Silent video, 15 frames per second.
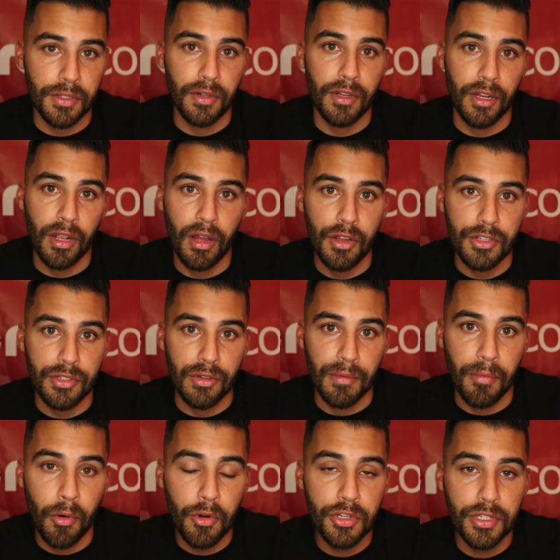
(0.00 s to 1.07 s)
still gonna cost you a
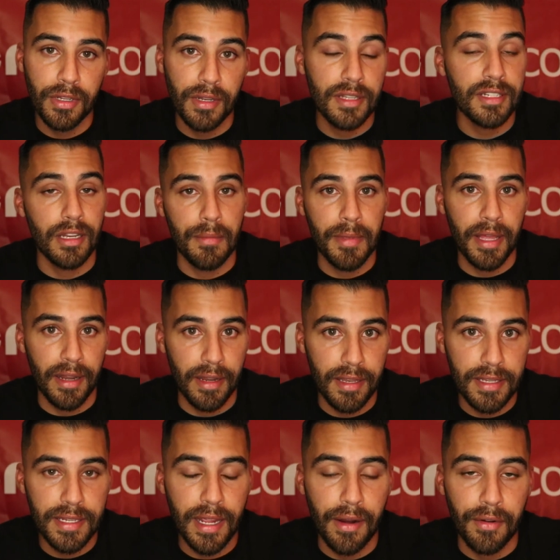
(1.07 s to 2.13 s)
portion, it's gonna be at a
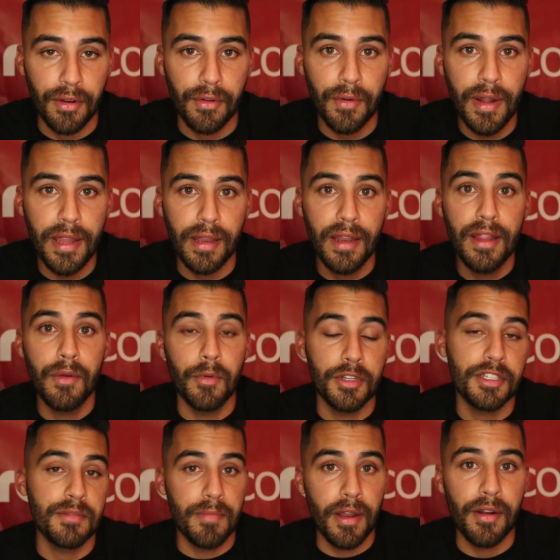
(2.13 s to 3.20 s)
discounted rate,
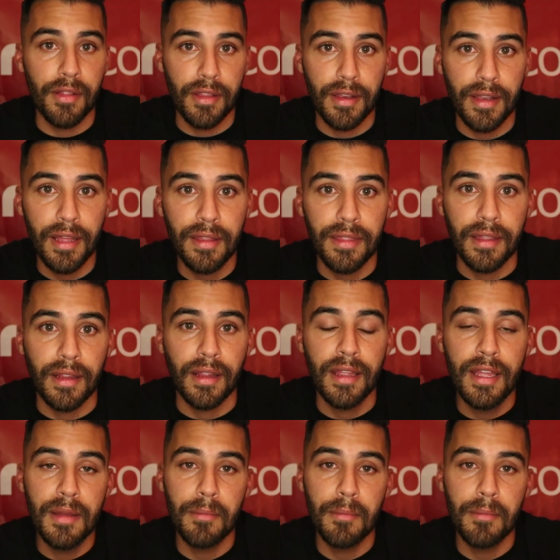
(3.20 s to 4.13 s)
which is better than nothing.